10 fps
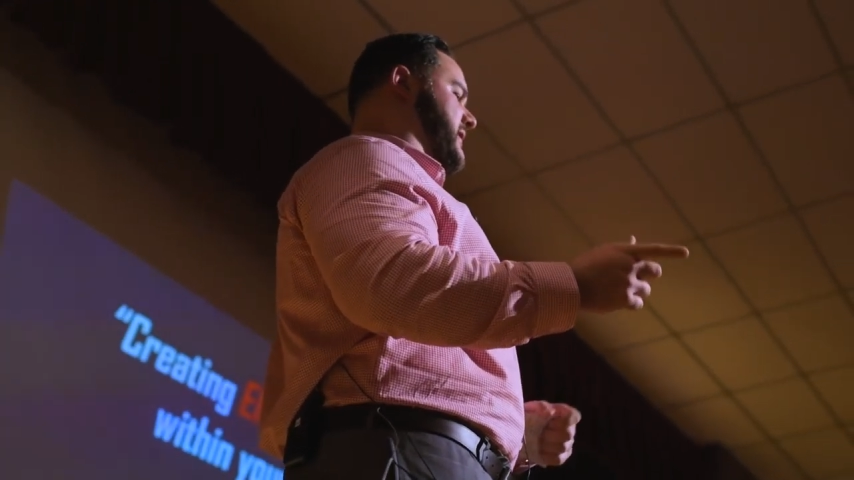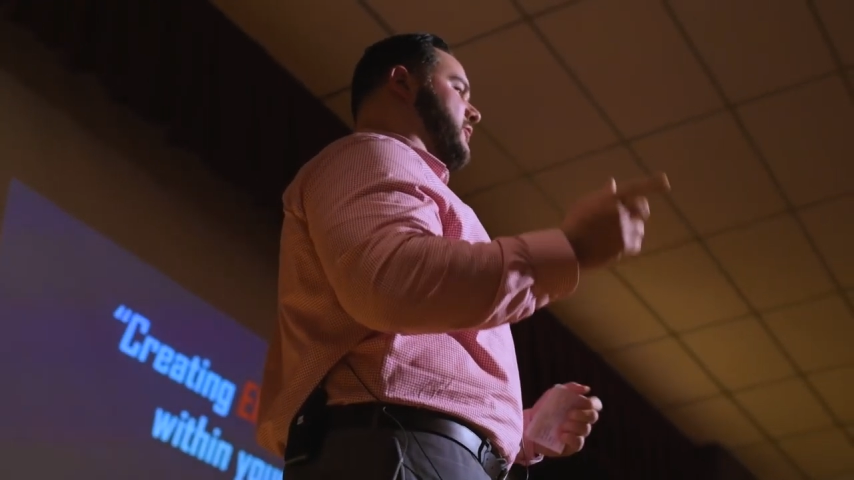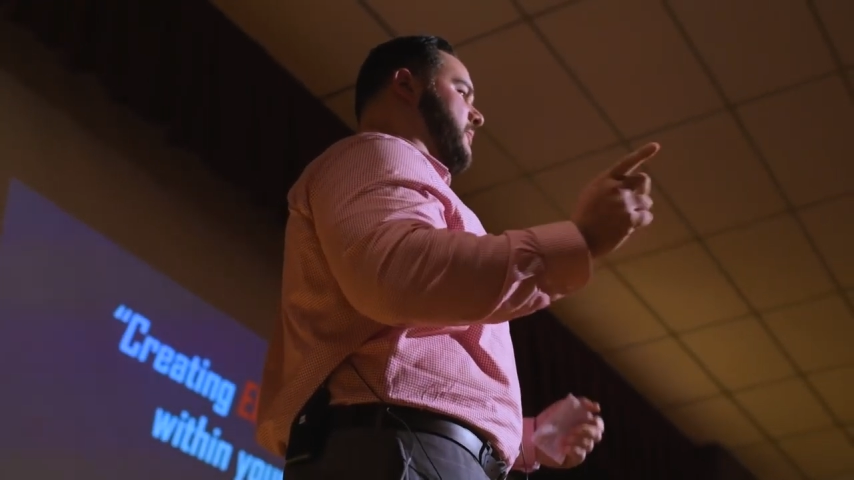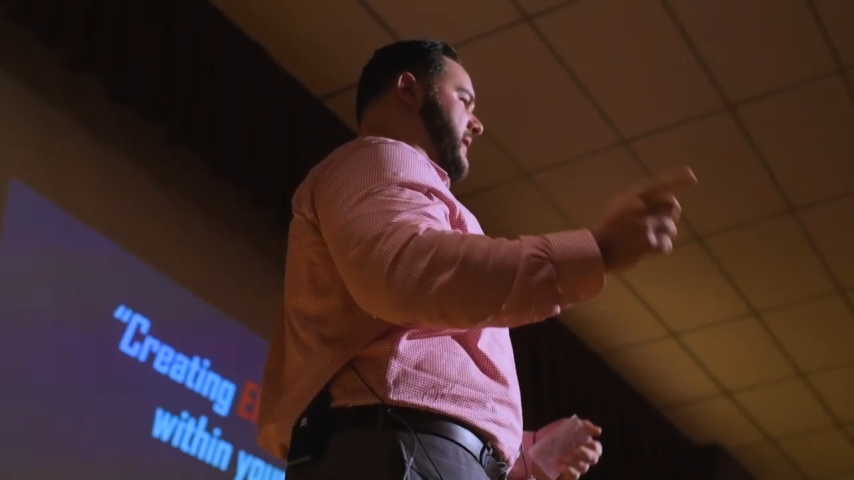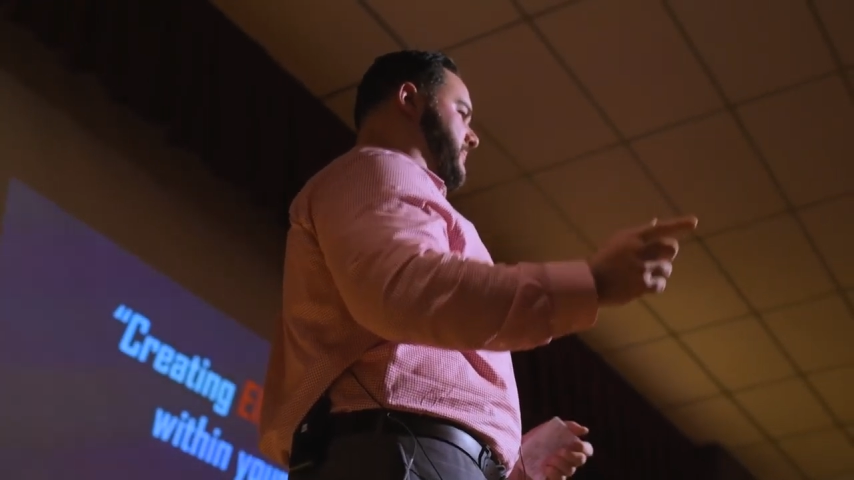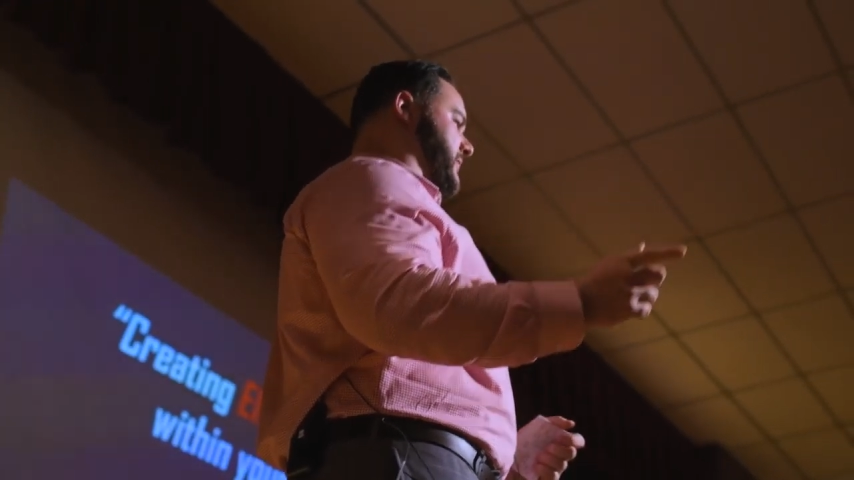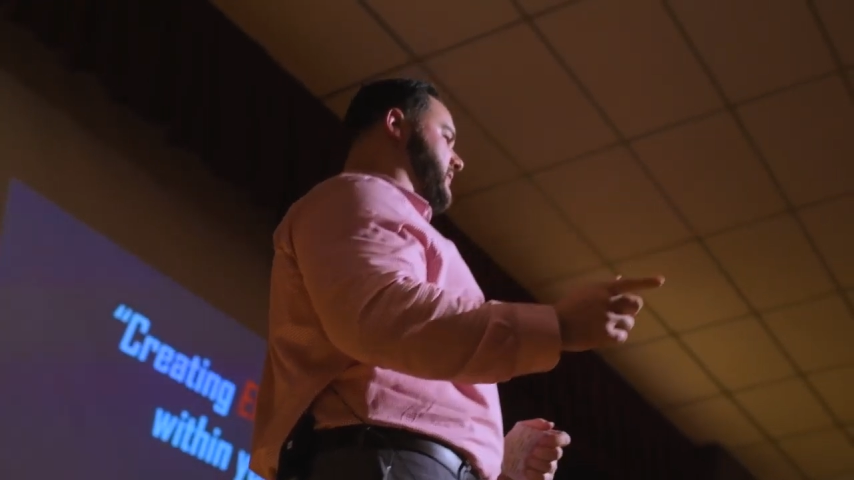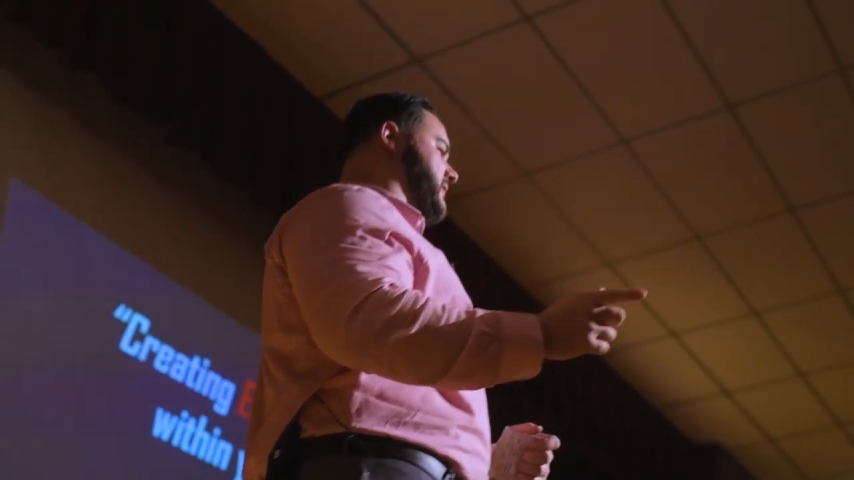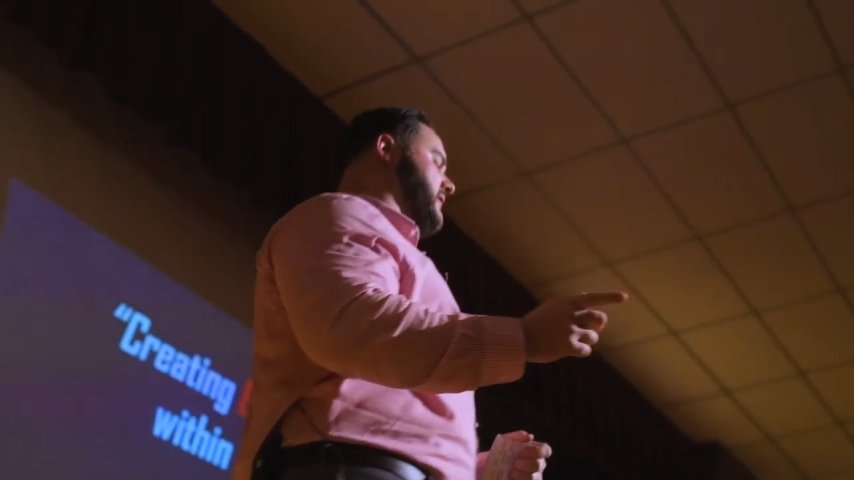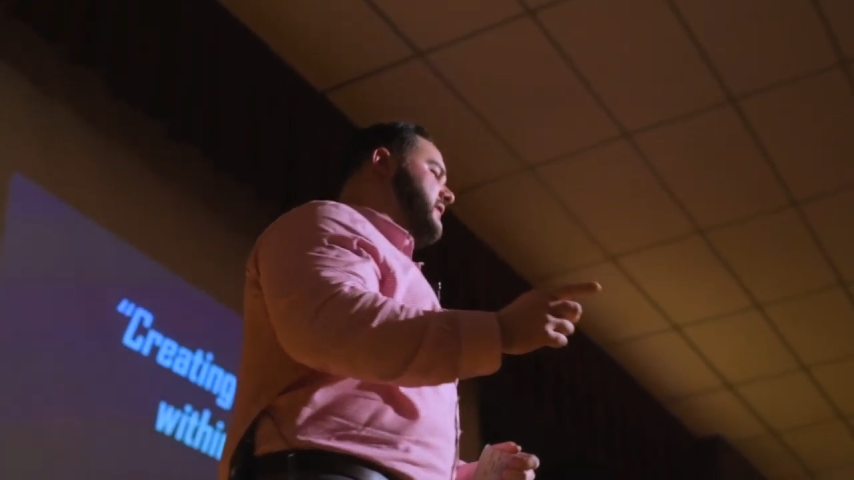out, you got no
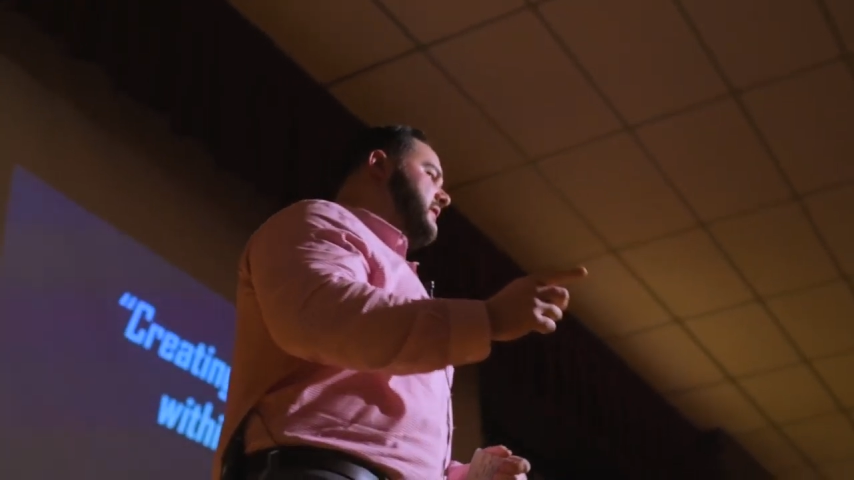paper,